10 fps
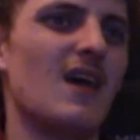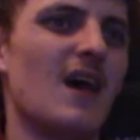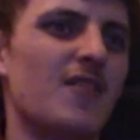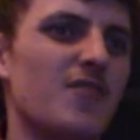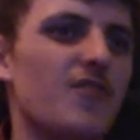
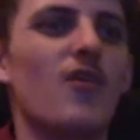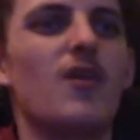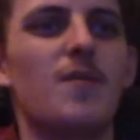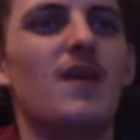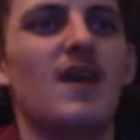as a
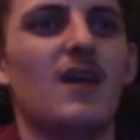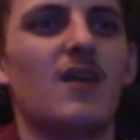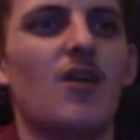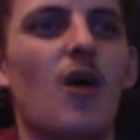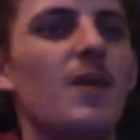30-minute
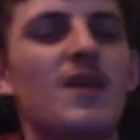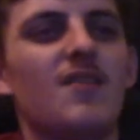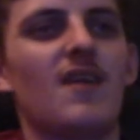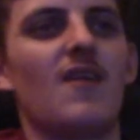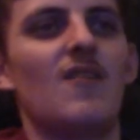comedy
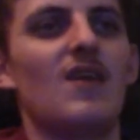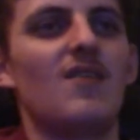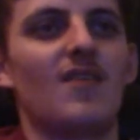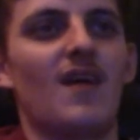series,